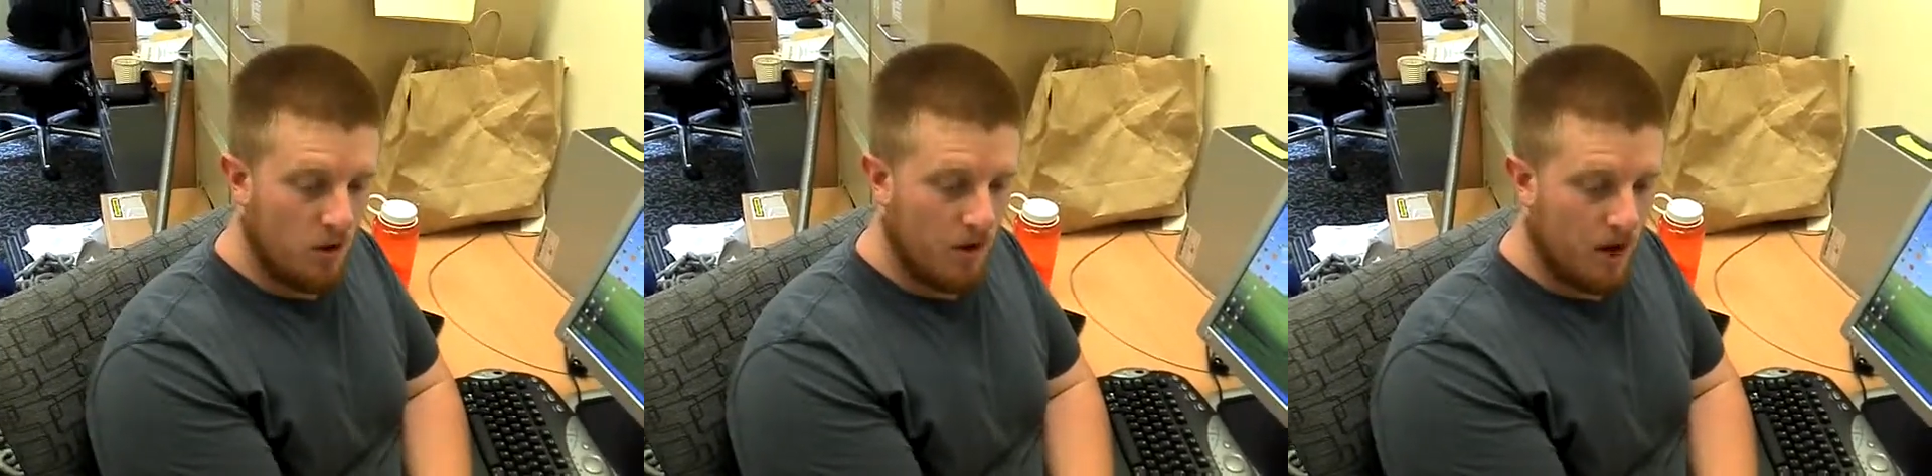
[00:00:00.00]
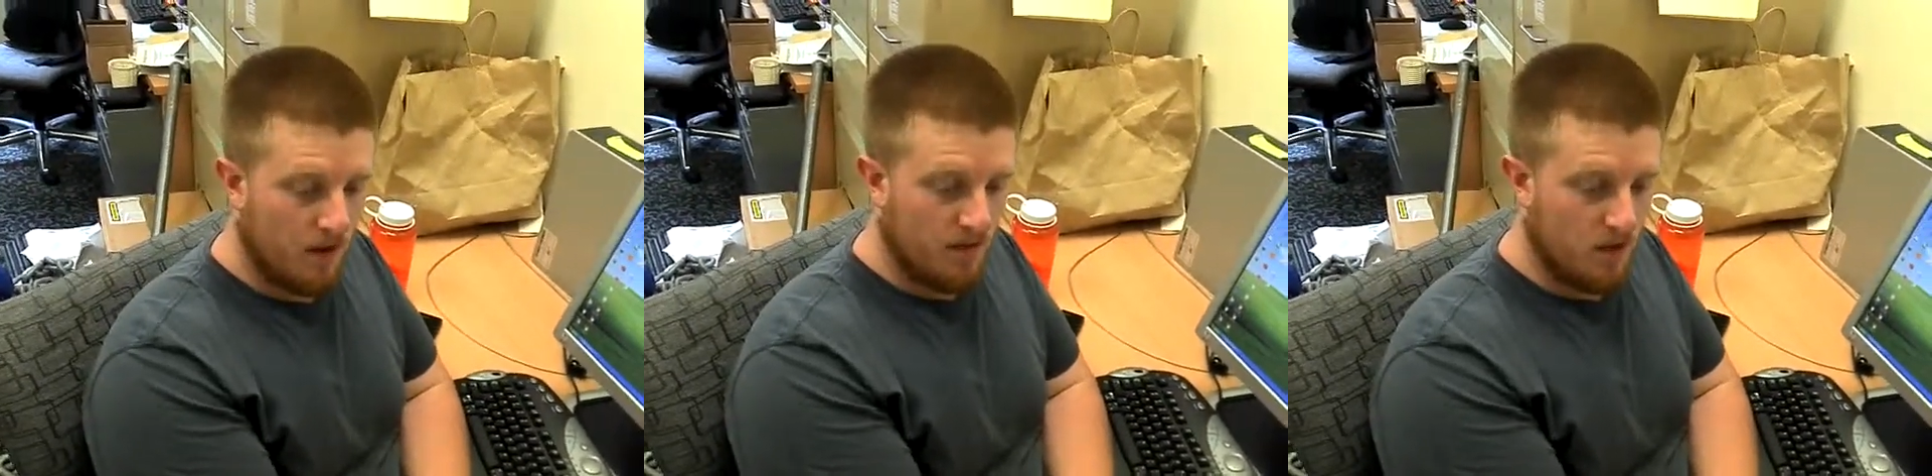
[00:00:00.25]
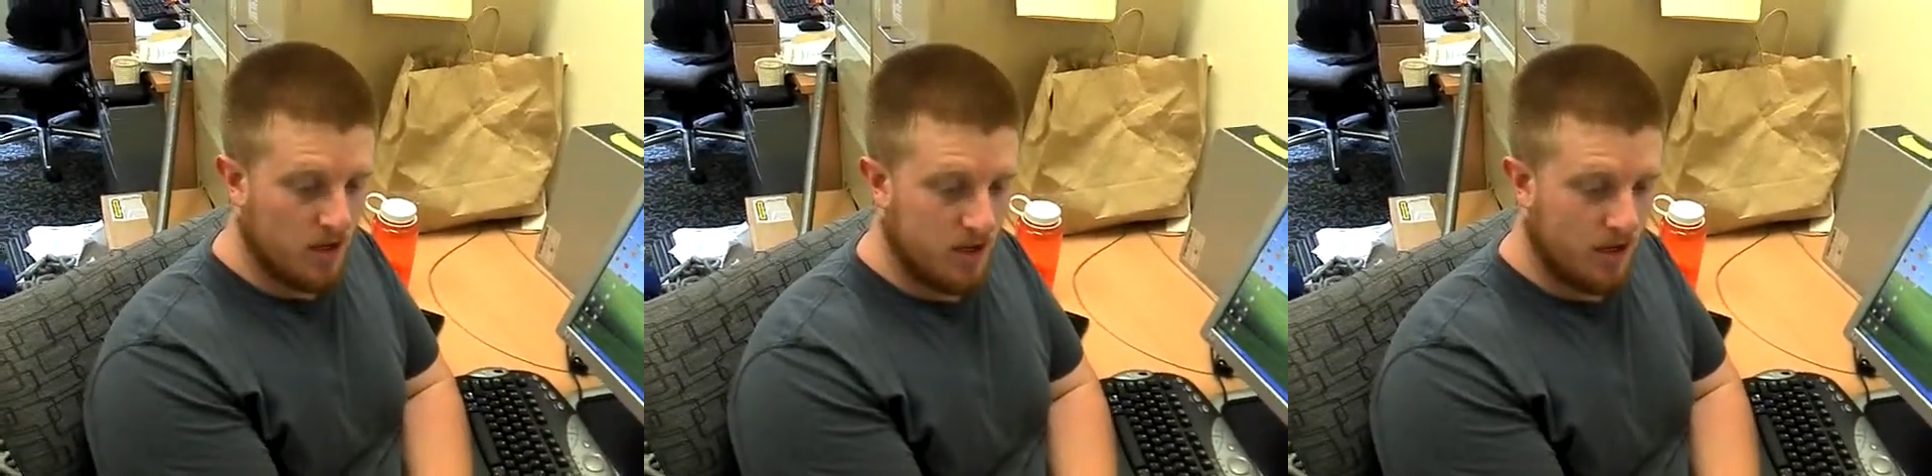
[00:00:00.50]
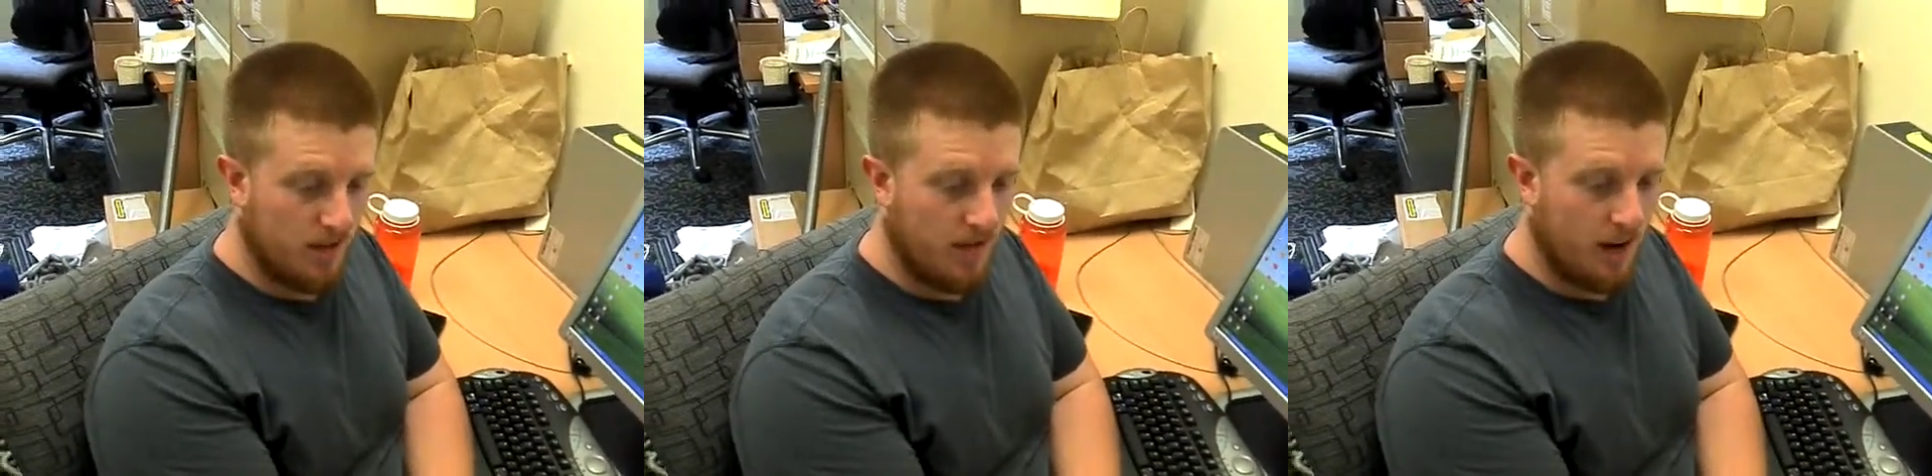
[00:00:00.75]
the weight I've lost
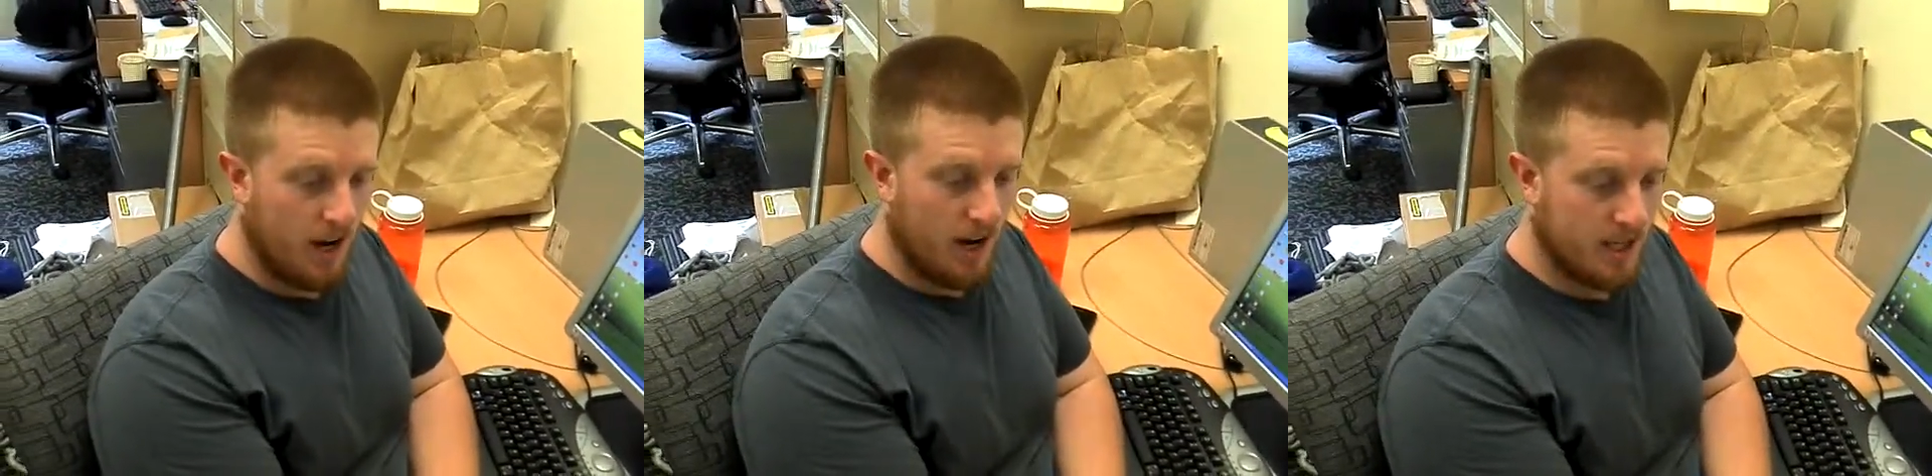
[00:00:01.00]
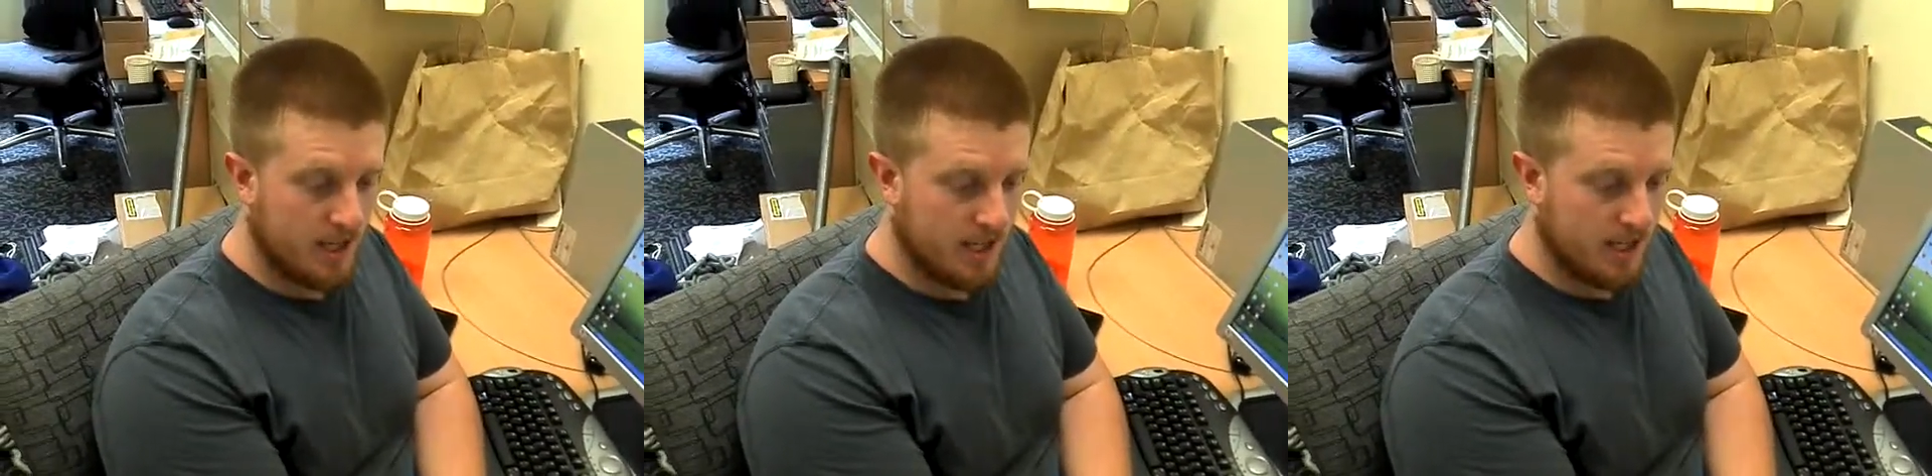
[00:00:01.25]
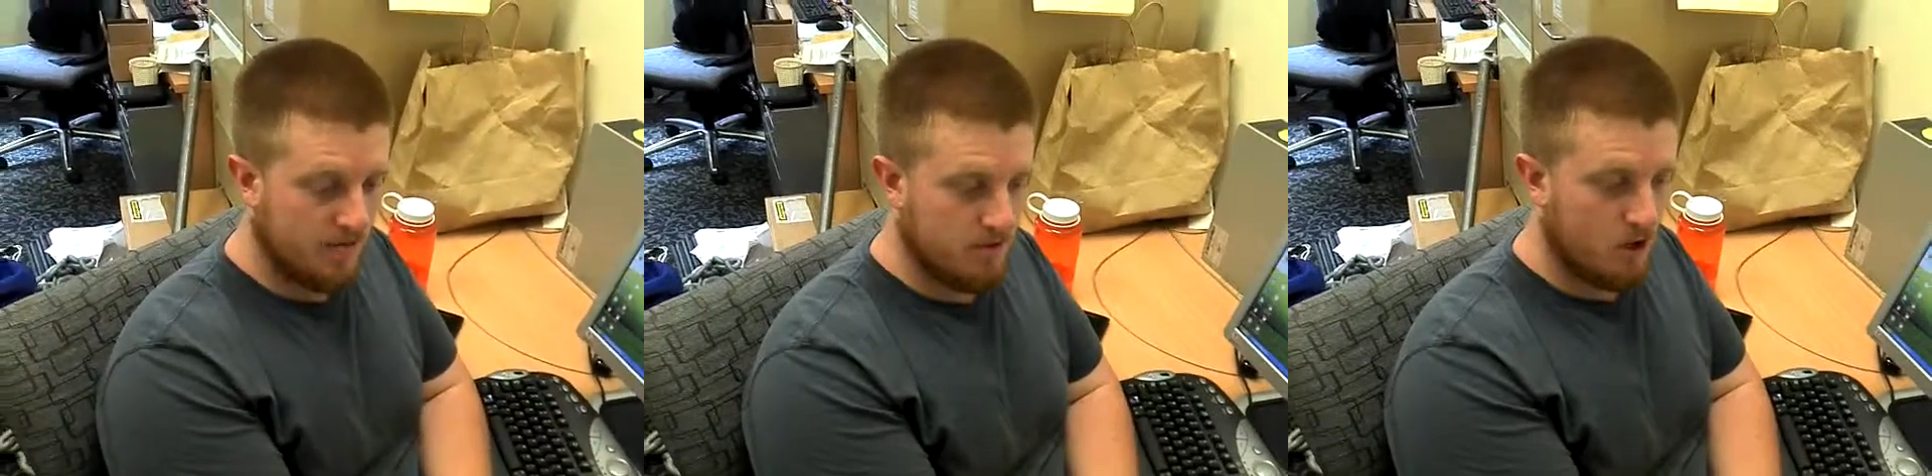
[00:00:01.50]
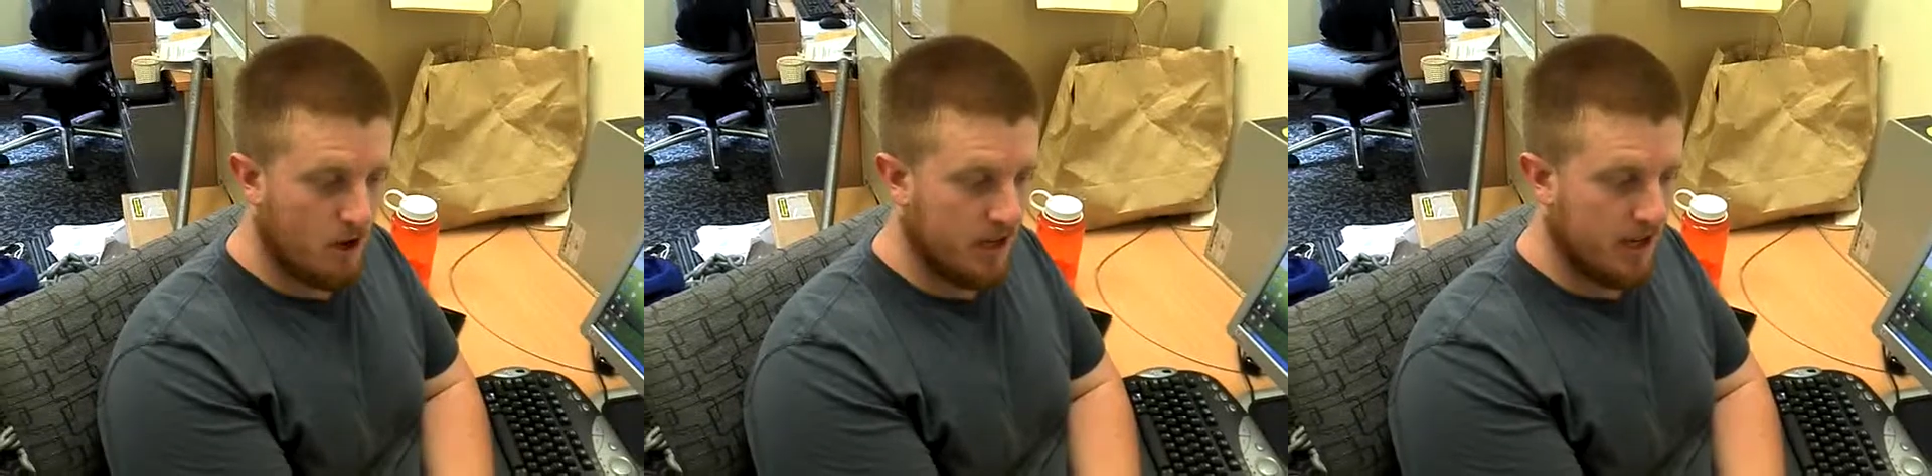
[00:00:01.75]
so far doesn't seem
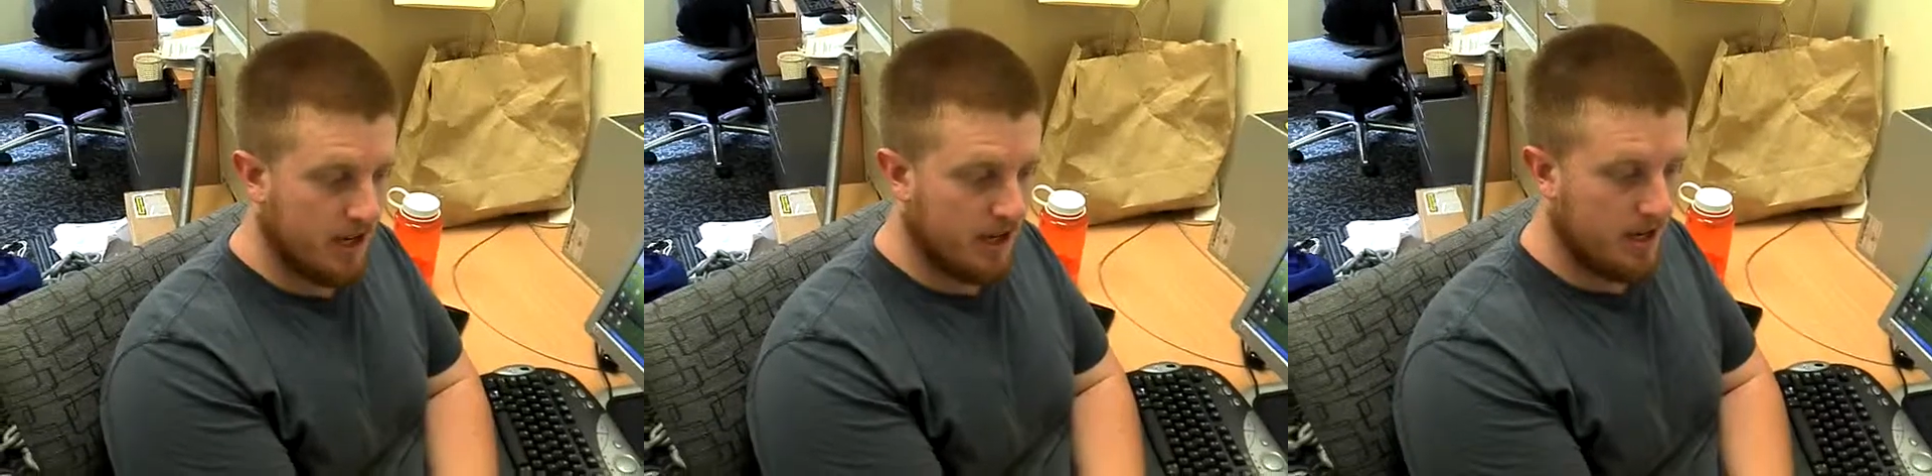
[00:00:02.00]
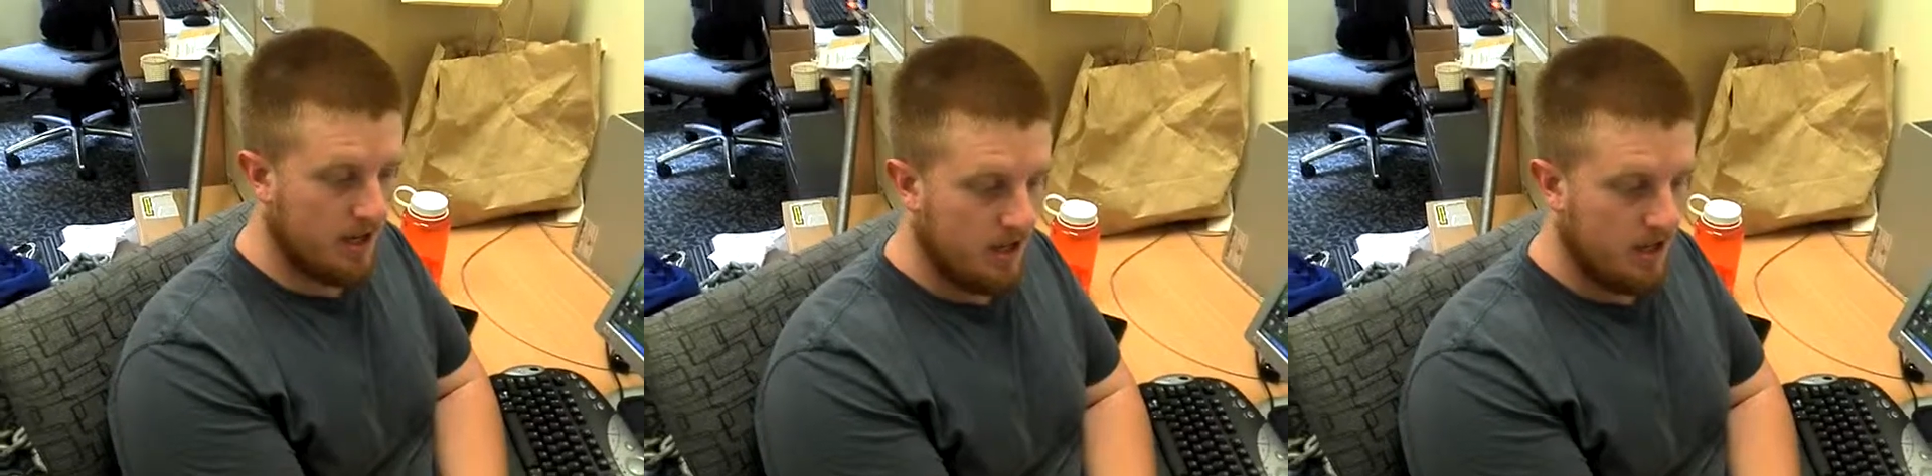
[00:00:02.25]
to. I think